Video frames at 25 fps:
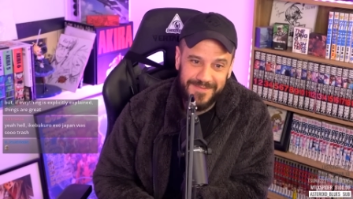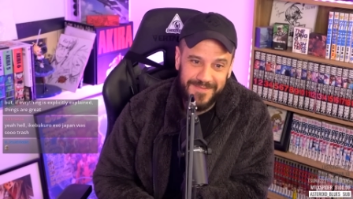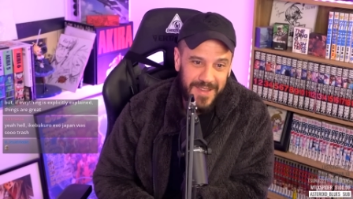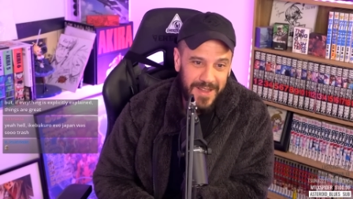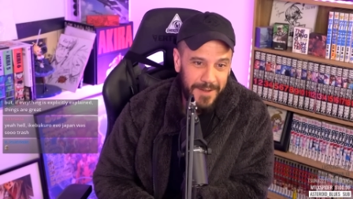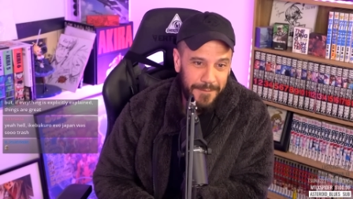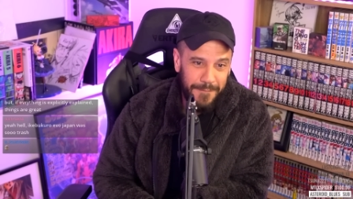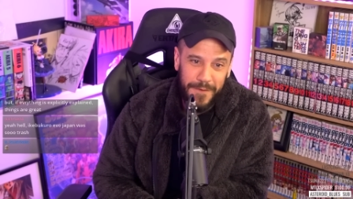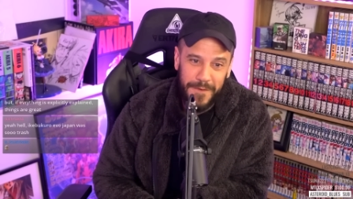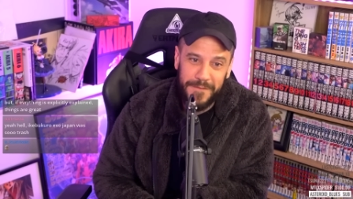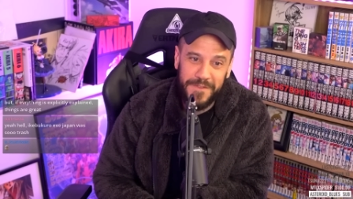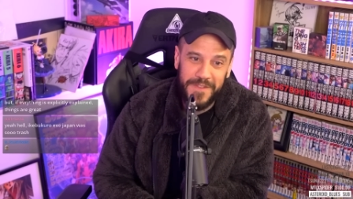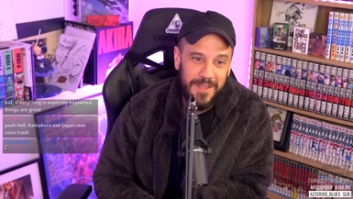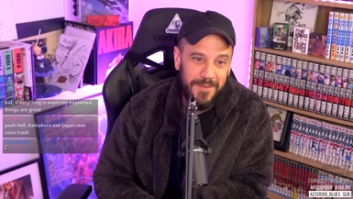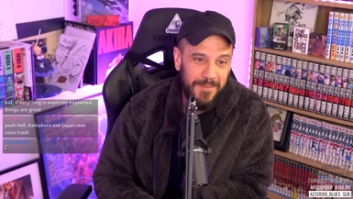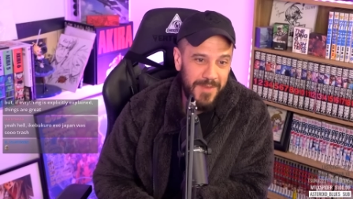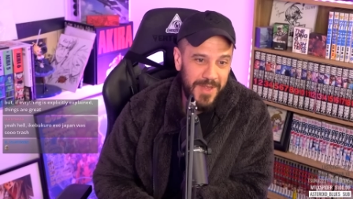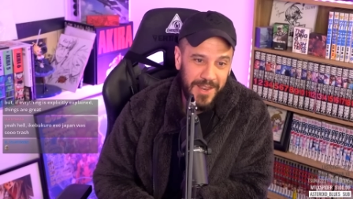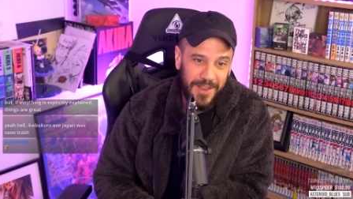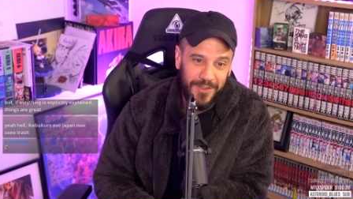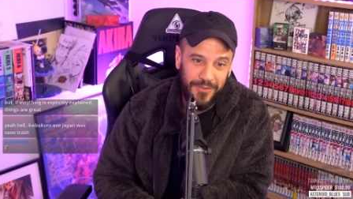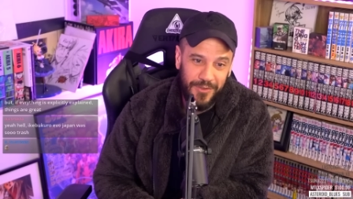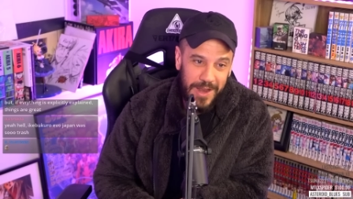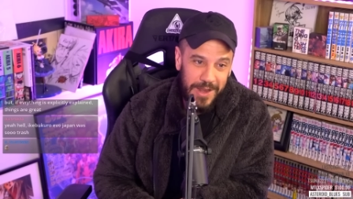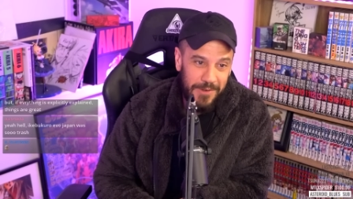a 15
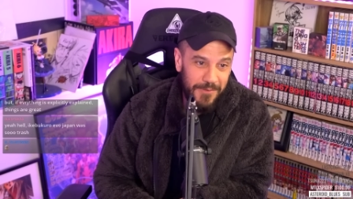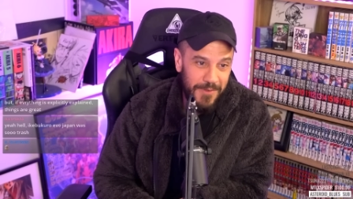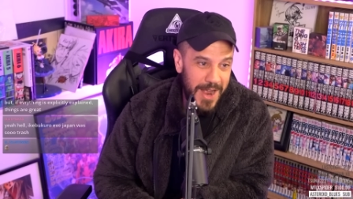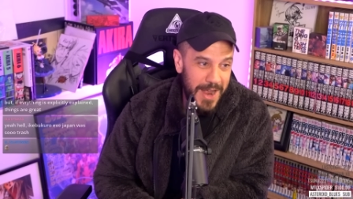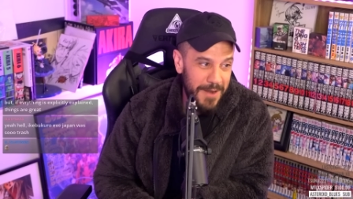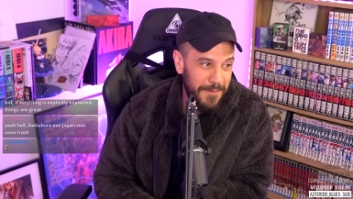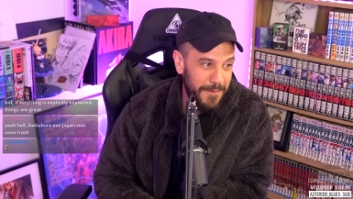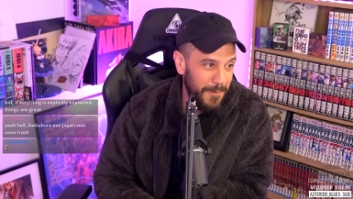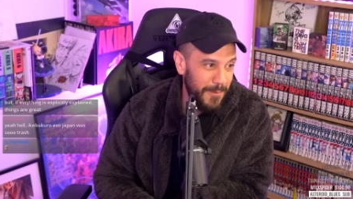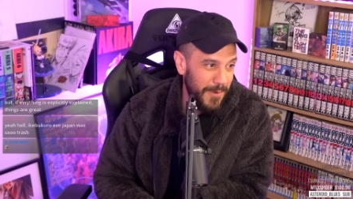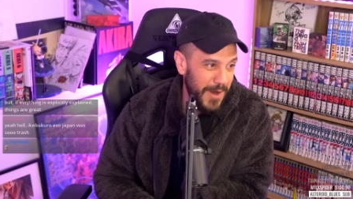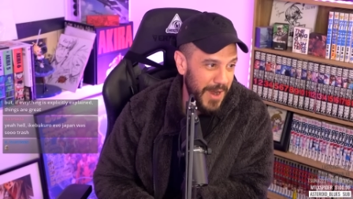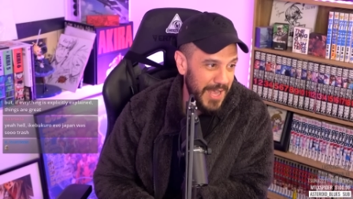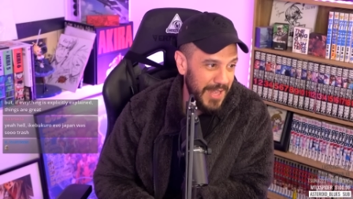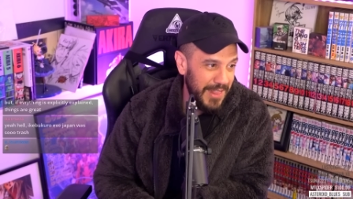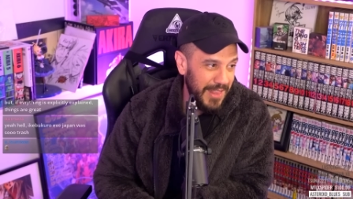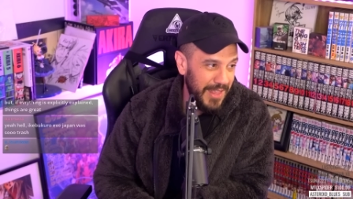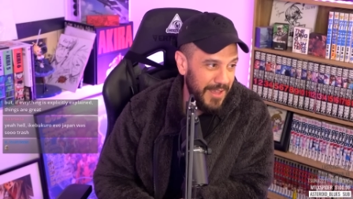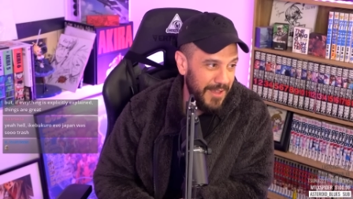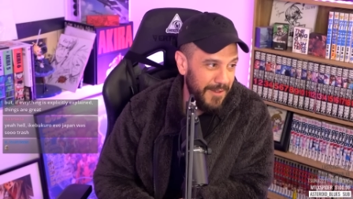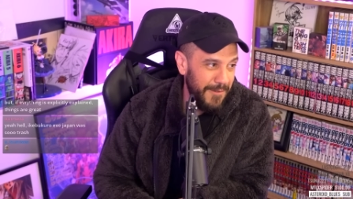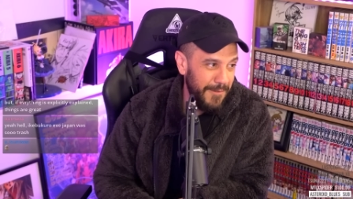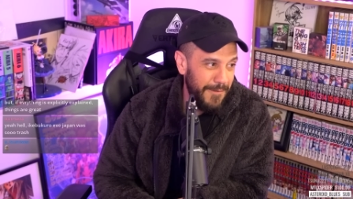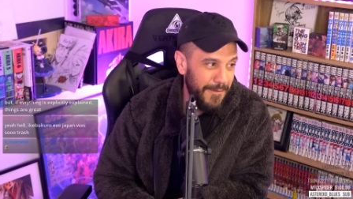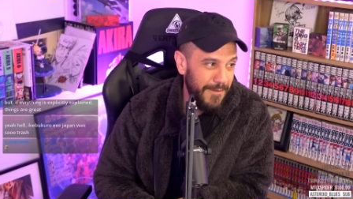minute train ride from where I
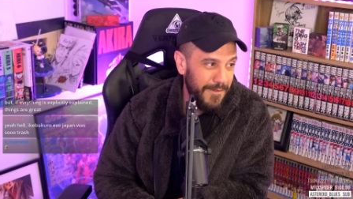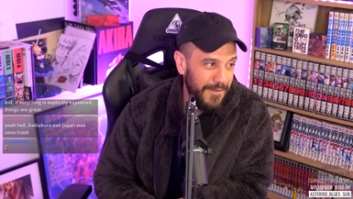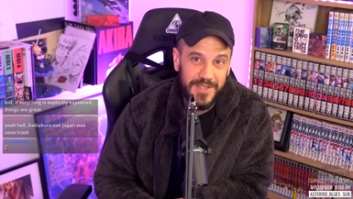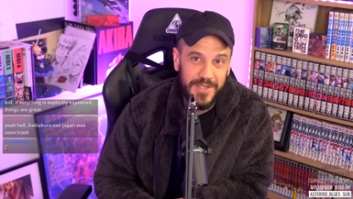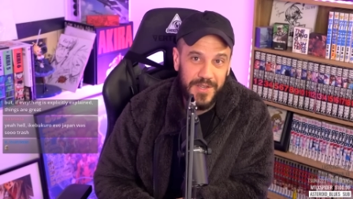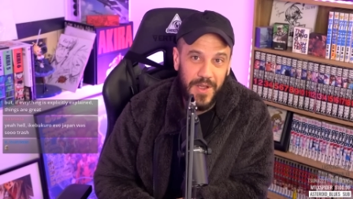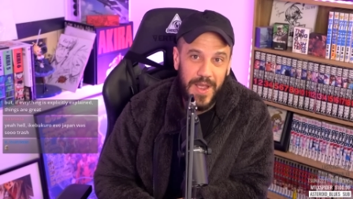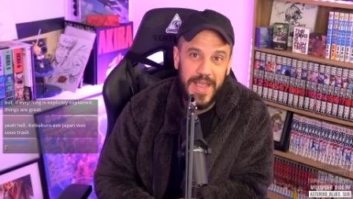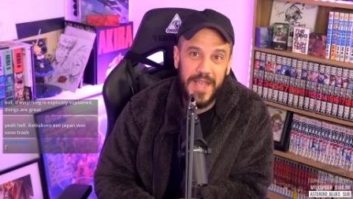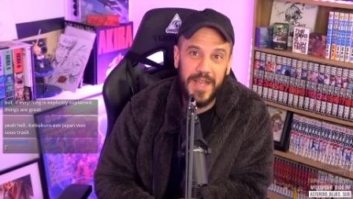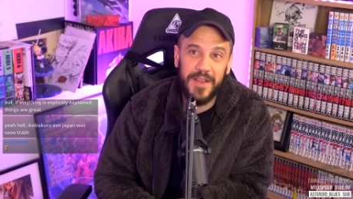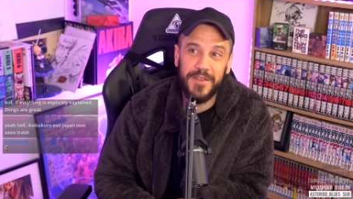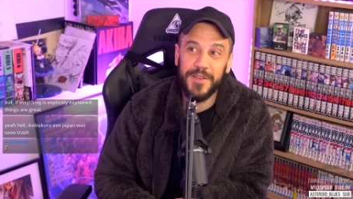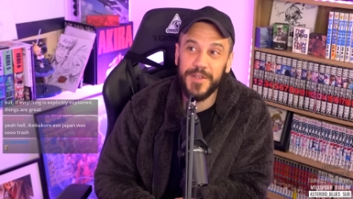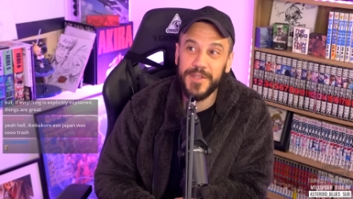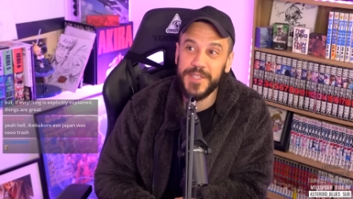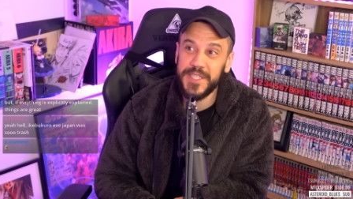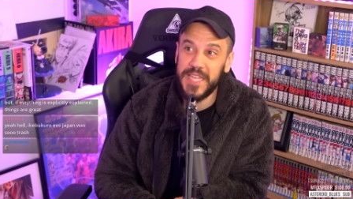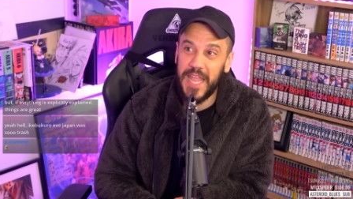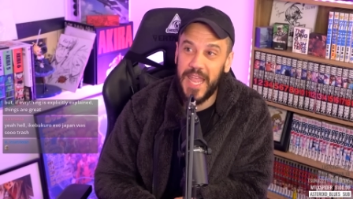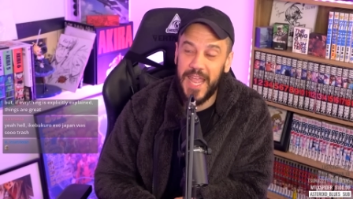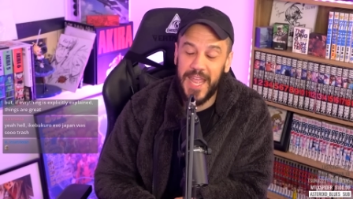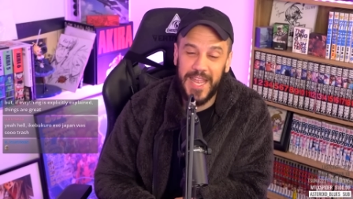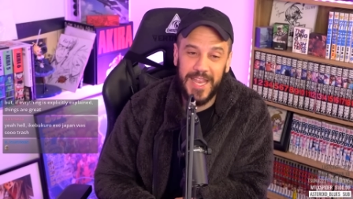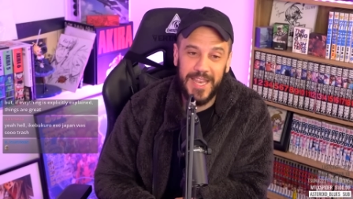live. So I
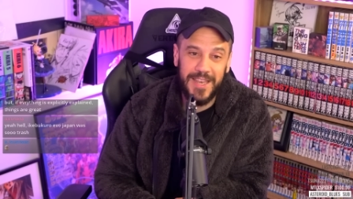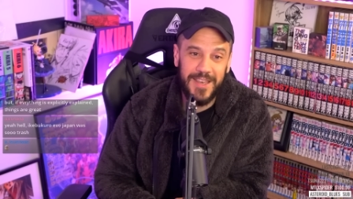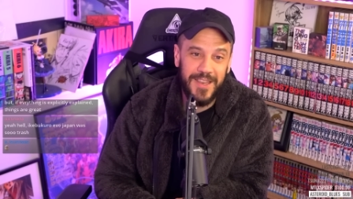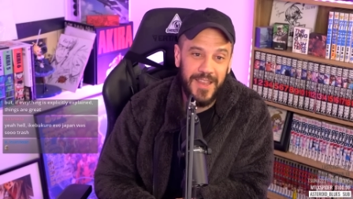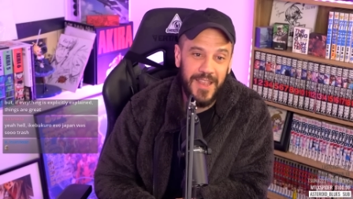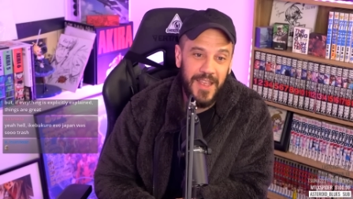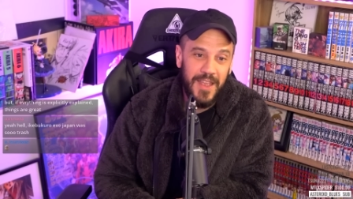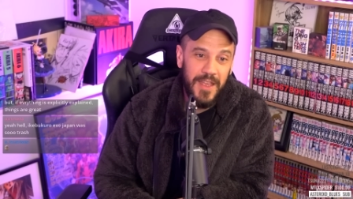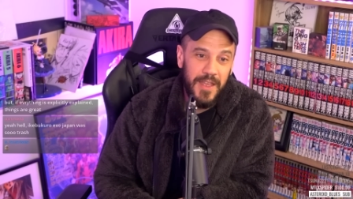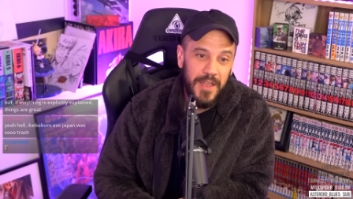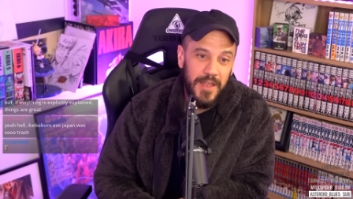understand